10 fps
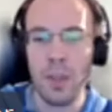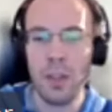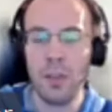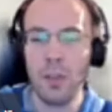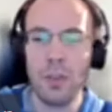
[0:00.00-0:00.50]

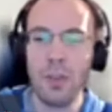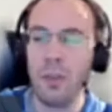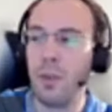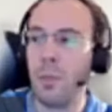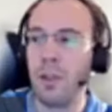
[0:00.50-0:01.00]
So it's
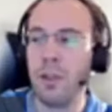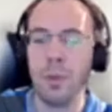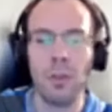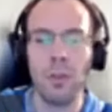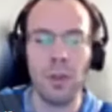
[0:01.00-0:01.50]
not so much
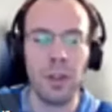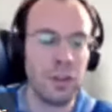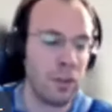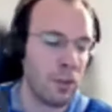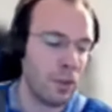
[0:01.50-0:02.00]
about knowing,
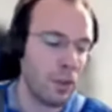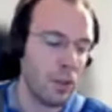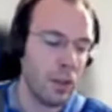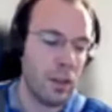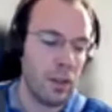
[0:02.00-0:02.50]

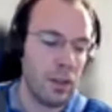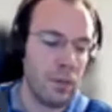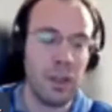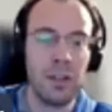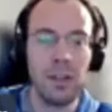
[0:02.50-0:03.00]

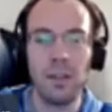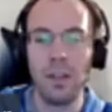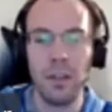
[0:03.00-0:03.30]
finesses